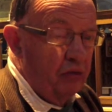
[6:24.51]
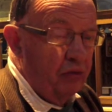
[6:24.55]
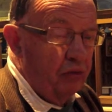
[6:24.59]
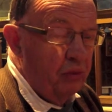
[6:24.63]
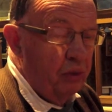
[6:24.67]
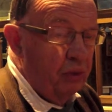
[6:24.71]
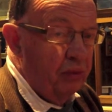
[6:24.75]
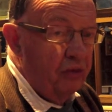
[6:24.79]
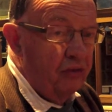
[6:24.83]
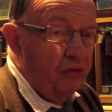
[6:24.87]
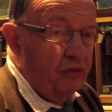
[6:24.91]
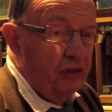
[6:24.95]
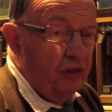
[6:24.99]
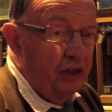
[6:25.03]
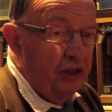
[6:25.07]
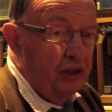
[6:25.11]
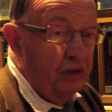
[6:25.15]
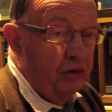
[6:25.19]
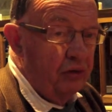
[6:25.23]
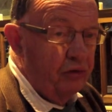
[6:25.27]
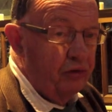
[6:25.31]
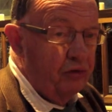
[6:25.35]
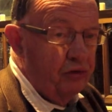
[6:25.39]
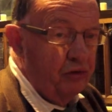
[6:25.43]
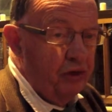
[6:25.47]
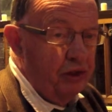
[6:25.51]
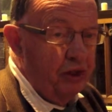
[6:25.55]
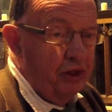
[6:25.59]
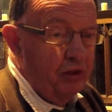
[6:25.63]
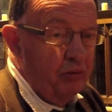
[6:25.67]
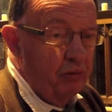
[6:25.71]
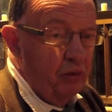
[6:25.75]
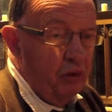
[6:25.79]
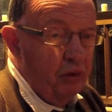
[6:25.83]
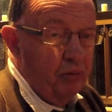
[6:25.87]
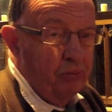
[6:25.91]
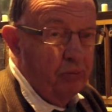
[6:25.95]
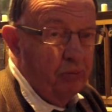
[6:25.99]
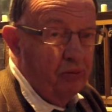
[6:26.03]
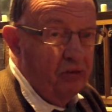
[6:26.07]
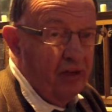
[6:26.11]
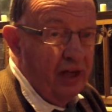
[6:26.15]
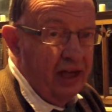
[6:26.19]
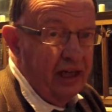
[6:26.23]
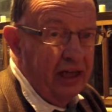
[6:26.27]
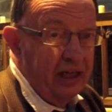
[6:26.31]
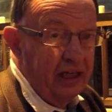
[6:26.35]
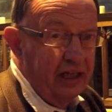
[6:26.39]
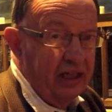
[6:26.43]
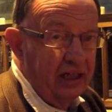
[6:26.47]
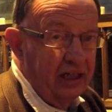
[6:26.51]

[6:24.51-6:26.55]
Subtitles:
Swansea, you'll see Worm's Head.